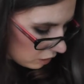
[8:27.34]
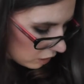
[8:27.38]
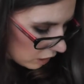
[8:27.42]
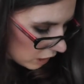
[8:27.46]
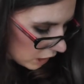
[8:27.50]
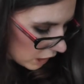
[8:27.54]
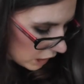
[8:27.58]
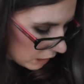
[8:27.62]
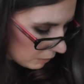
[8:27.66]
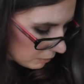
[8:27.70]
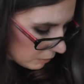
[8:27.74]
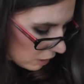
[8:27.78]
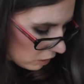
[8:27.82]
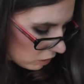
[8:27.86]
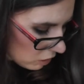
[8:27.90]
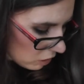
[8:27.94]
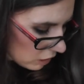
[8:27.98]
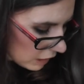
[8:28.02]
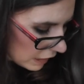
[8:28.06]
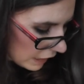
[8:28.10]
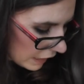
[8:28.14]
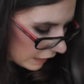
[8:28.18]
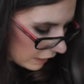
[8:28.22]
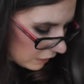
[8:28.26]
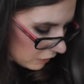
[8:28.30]
Um, Uncle
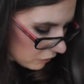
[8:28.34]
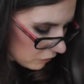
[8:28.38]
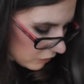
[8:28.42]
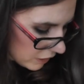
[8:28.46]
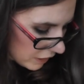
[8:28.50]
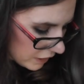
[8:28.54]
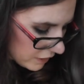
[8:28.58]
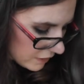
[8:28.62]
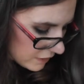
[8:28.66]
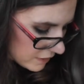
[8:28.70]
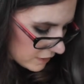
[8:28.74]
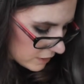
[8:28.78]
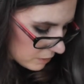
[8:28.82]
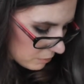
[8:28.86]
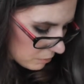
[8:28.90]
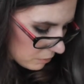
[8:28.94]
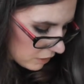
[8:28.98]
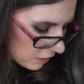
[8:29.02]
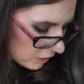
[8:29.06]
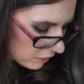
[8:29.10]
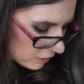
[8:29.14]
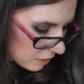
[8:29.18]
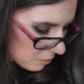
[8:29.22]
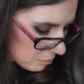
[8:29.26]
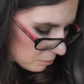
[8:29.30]
Henry,
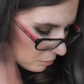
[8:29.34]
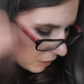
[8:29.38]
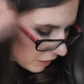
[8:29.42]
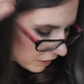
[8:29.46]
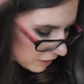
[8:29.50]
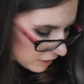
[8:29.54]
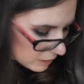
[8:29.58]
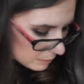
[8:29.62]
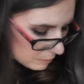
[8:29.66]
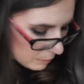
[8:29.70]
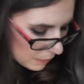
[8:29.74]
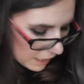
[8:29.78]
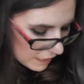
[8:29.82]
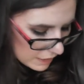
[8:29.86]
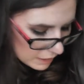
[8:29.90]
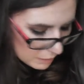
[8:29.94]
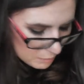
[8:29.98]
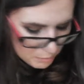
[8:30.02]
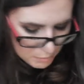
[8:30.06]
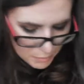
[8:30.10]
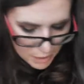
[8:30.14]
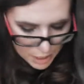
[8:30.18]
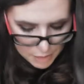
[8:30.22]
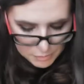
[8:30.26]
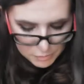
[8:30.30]
something that brings back
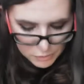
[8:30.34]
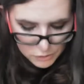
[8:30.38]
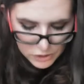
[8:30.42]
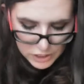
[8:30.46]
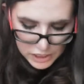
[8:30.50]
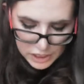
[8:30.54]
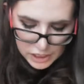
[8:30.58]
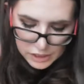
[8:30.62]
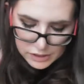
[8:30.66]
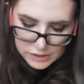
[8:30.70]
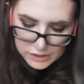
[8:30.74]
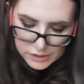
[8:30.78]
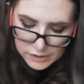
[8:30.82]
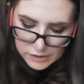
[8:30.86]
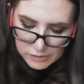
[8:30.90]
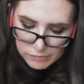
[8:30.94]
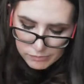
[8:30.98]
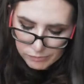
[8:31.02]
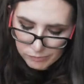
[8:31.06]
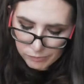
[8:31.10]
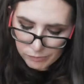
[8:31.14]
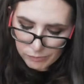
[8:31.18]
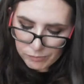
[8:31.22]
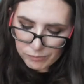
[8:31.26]
memories.